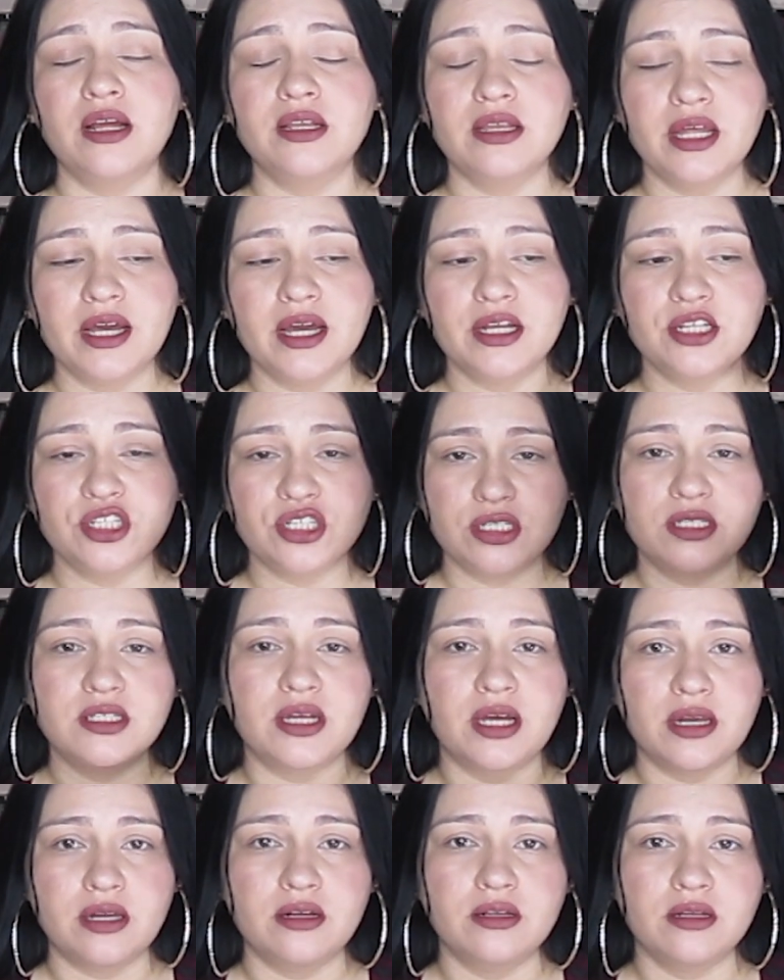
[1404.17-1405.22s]
Like I just
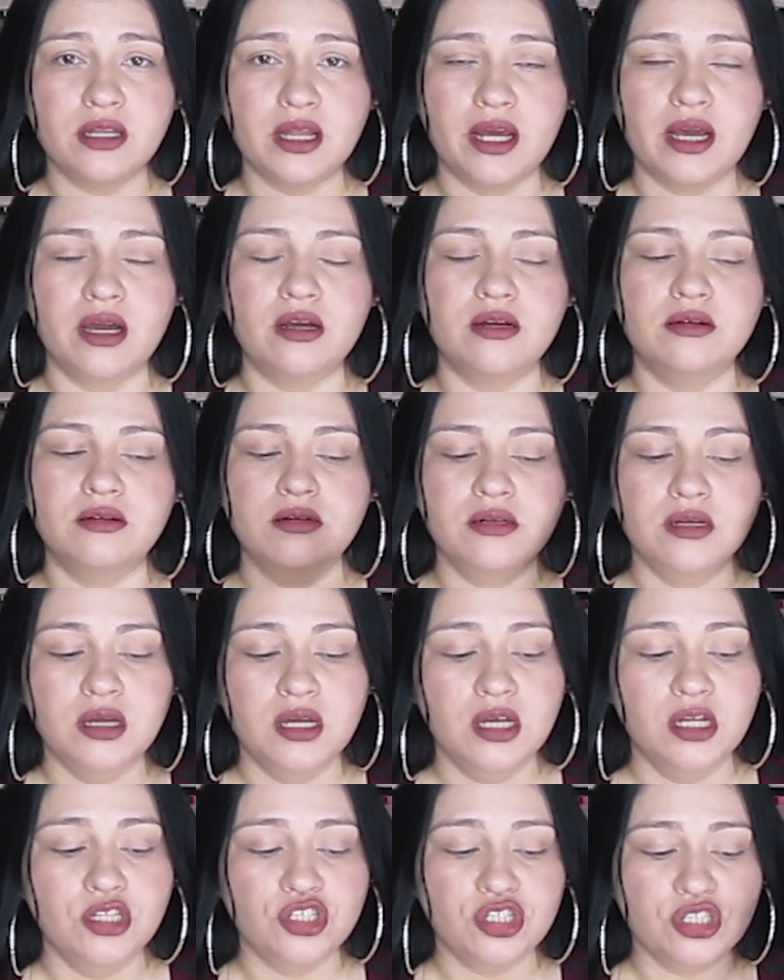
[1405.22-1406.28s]
said, like
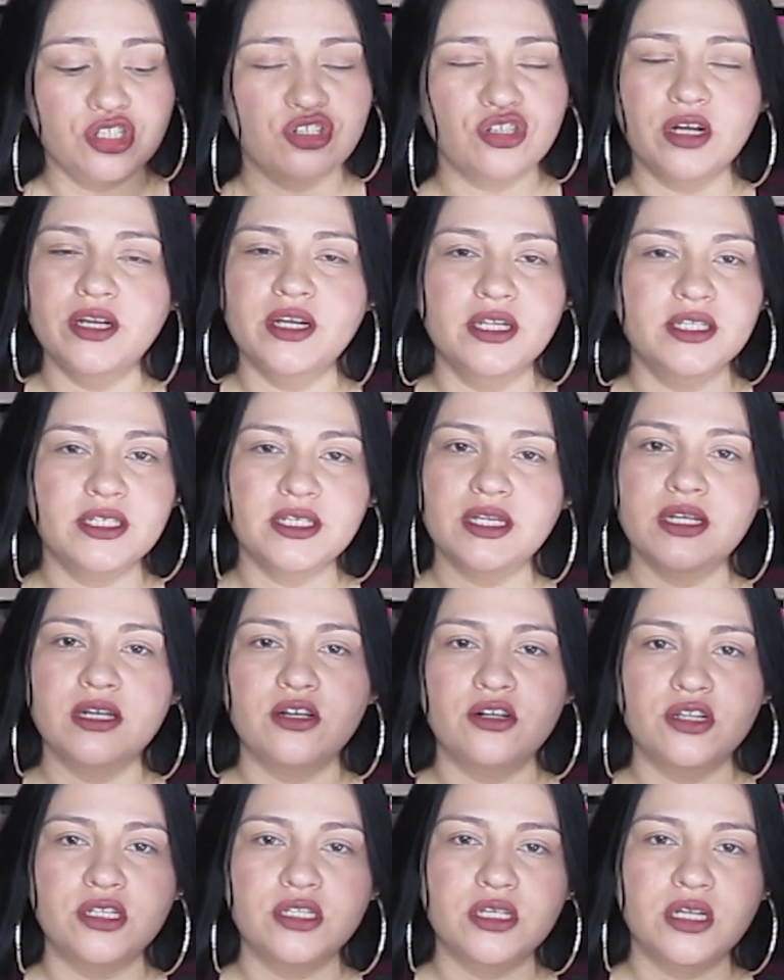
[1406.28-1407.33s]
just try not to get it
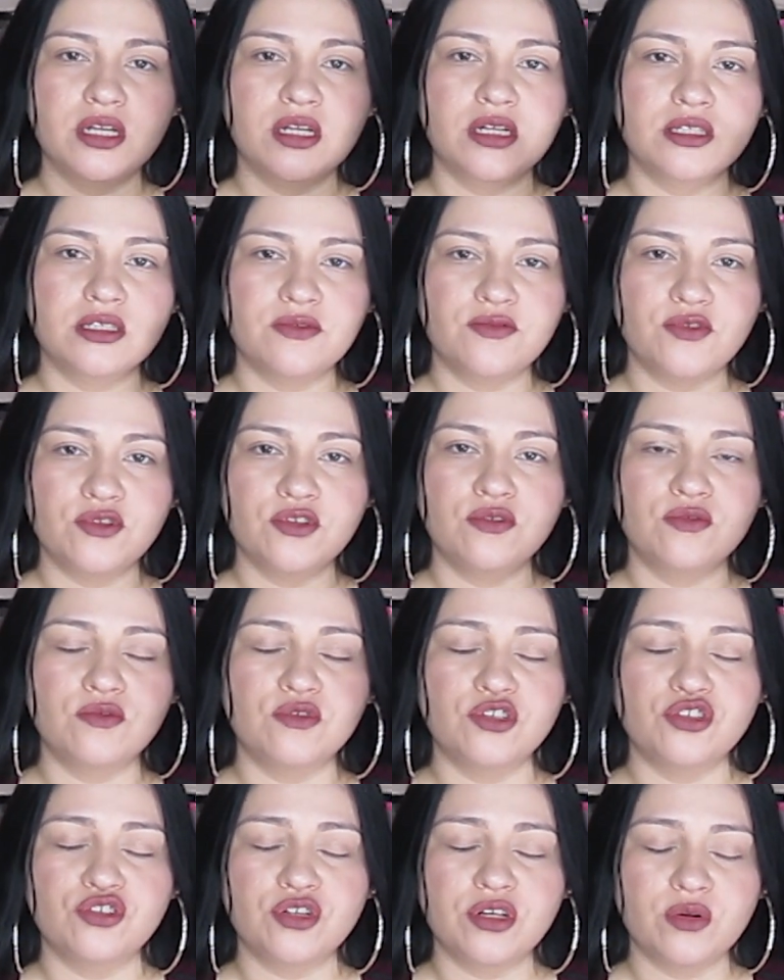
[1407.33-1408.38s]
on the skin, because if you do,
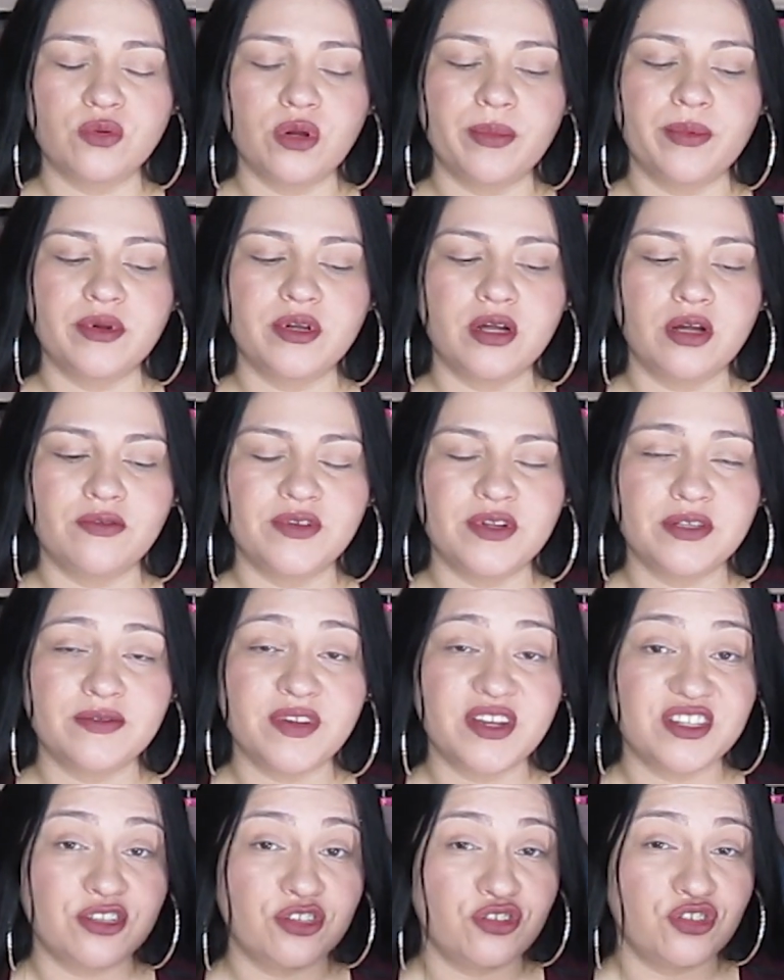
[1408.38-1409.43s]
just try to wipe it off as
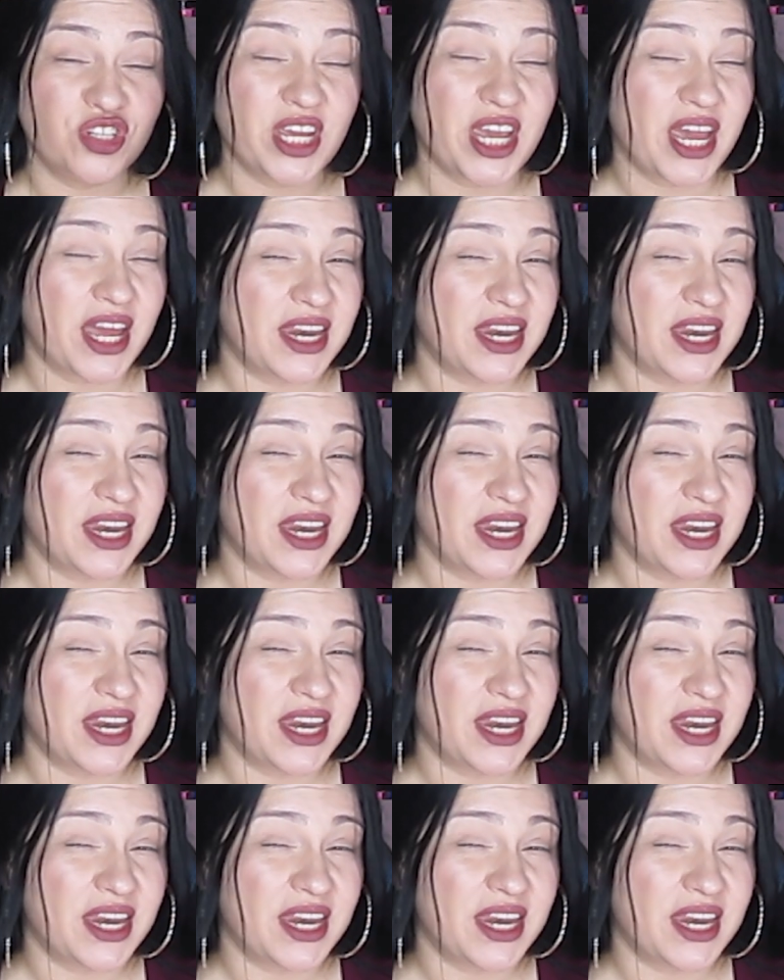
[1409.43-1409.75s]
fast as you